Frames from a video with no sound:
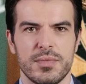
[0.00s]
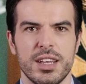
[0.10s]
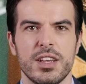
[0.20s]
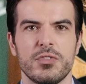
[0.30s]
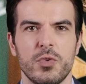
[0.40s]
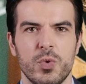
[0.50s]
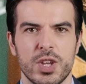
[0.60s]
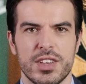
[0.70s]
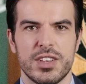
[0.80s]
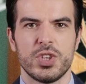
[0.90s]
The
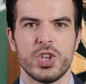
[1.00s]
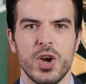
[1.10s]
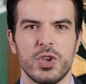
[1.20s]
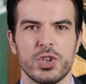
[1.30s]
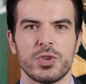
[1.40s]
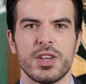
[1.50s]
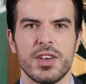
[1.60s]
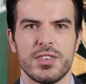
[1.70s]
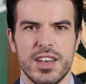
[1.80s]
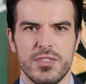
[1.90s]
authorities in charge of
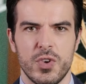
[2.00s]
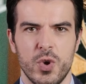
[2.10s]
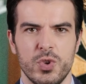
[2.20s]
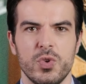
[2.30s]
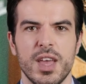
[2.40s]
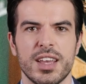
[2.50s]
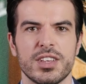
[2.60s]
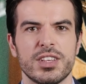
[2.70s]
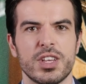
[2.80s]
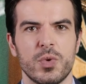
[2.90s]
darts have also had
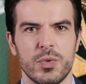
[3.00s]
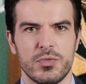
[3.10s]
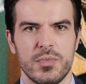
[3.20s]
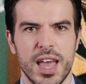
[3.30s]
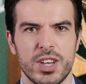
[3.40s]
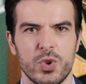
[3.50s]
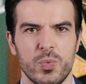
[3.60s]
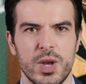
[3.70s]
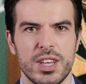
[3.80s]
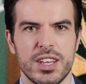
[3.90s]
to deal with match
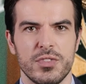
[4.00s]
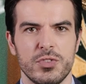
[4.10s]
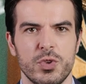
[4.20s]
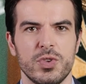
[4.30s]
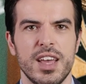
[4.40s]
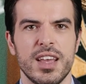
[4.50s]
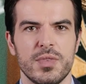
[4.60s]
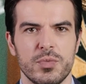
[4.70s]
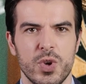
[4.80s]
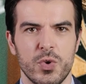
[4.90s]
rigging a few
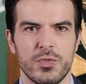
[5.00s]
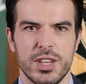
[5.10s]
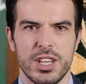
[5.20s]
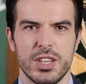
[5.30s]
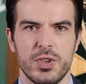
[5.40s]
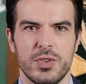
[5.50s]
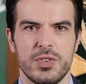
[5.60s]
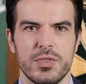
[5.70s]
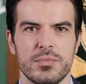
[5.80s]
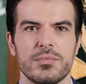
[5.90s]
times over the
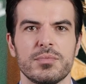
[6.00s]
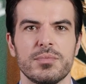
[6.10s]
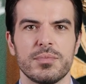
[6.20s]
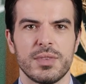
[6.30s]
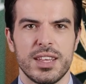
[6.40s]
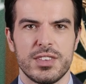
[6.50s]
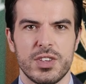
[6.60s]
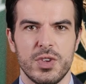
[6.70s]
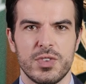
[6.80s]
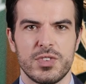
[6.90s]
years.
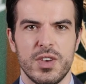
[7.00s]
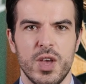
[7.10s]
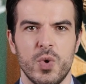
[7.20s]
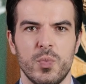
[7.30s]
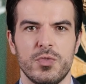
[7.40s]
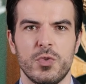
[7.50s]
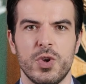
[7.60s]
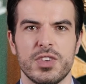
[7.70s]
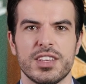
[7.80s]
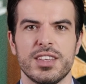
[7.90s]
Concerns were
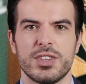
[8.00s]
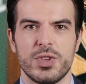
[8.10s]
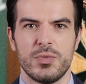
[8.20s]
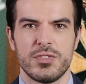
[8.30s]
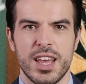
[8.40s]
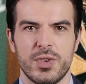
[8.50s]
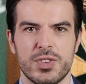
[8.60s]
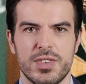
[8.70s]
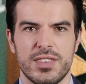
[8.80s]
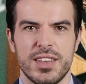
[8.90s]
voiced in
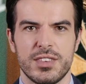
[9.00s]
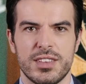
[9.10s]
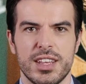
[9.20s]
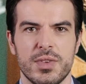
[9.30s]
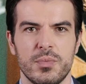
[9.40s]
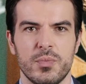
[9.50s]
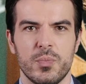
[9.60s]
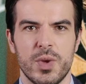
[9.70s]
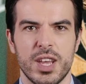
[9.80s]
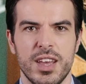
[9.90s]
2017
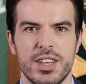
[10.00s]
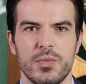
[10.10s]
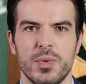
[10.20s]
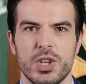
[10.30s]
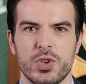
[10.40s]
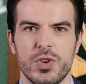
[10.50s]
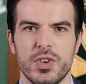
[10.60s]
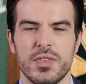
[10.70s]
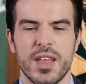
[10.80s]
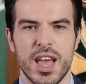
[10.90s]
regarding
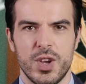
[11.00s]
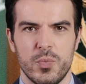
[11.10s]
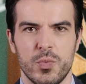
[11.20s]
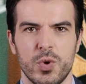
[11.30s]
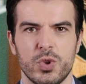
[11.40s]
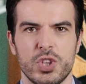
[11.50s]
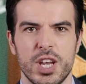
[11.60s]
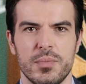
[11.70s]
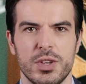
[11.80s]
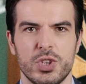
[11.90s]
wagering on a World
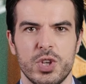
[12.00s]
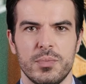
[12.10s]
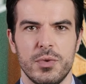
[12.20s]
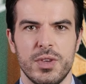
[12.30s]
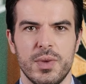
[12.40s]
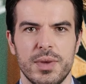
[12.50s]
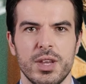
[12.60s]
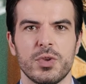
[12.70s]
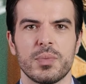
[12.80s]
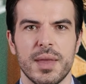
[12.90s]
Championship
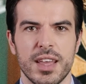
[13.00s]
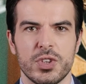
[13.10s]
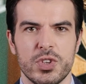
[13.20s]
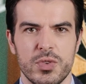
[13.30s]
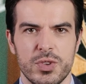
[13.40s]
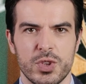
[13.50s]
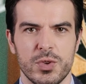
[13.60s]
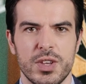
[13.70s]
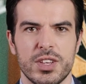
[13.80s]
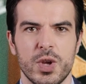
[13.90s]
preliminary match
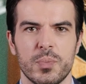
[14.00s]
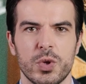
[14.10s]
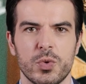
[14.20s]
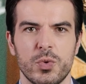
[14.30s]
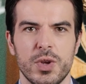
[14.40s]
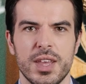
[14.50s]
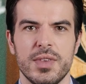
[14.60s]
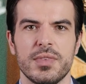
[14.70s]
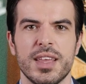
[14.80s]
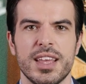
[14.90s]
between Gilbert
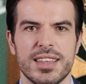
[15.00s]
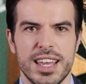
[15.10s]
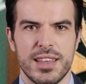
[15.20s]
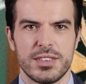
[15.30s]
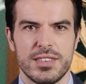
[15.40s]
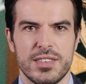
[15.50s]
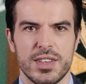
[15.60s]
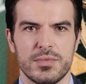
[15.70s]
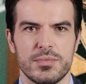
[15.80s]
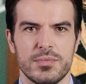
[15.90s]
Ulang and Kevin
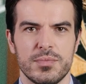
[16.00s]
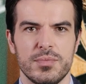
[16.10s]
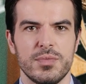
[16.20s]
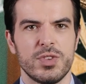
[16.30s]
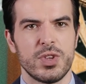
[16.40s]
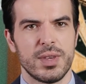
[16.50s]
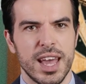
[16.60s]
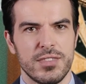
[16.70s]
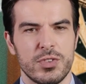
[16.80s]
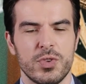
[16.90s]
Sim. Soon
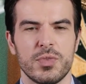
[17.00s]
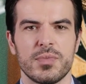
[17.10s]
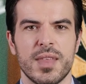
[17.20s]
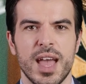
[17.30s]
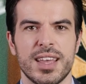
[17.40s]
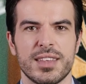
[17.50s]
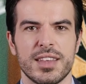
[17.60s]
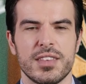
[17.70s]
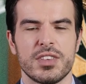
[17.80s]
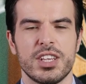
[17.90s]
after, an
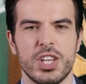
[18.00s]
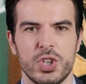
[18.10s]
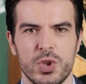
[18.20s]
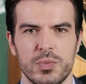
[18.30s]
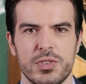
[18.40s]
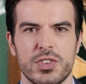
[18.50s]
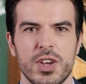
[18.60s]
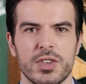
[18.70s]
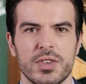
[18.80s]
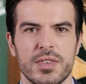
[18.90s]
investigation was
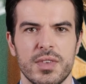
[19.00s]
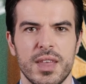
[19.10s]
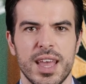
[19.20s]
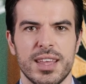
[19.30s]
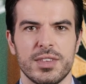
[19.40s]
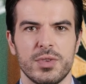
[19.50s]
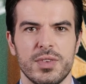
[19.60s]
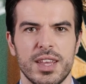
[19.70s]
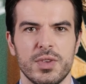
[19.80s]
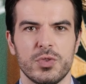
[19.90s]
started, and
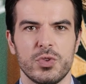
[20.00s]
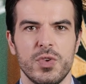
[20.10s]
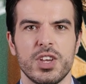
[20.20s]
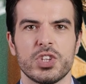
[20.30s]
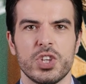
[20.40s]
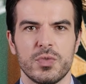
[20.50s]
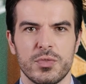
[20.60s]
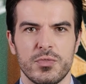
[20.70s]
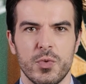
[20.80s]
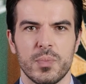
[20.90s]
Ulang was questioned
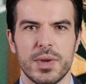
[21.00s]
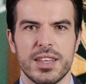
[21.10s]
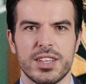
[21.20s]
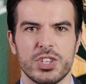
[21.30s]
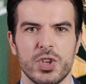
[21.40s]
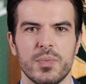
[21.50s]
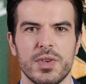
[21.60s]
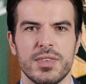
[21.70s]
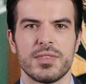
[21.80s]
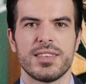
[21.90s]
before being
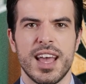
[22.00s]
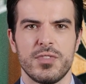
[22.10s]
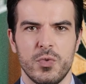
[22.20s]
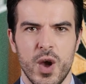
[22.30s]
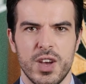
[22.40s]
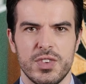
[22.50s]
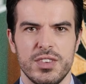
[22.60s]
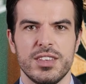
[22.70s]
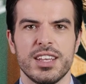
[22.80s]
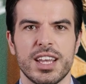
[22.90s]
determined to have lost
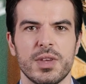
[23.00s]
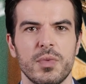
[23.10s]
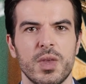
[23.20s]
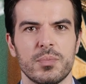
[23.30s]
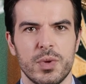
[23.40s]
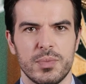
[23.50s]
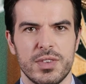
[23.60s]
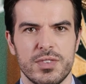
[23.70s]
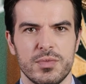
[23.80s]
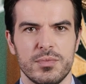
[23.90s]
the game on
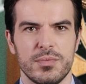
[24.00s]
purpose.